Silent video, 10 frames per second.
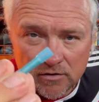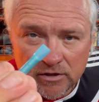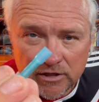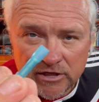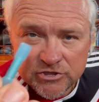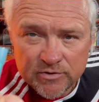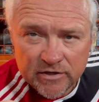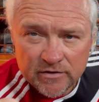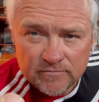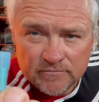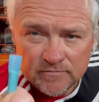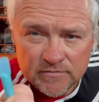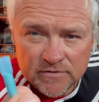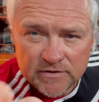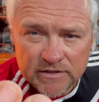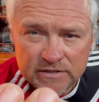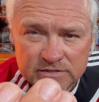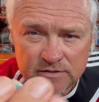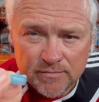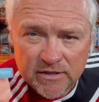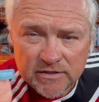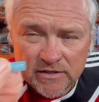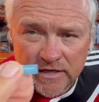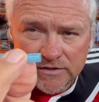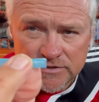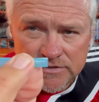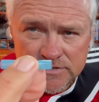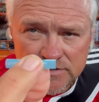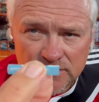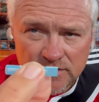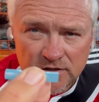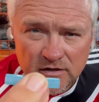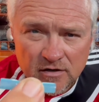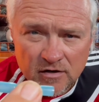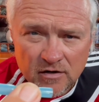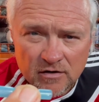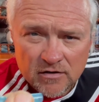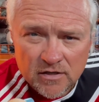heat shrink. These butt connectors are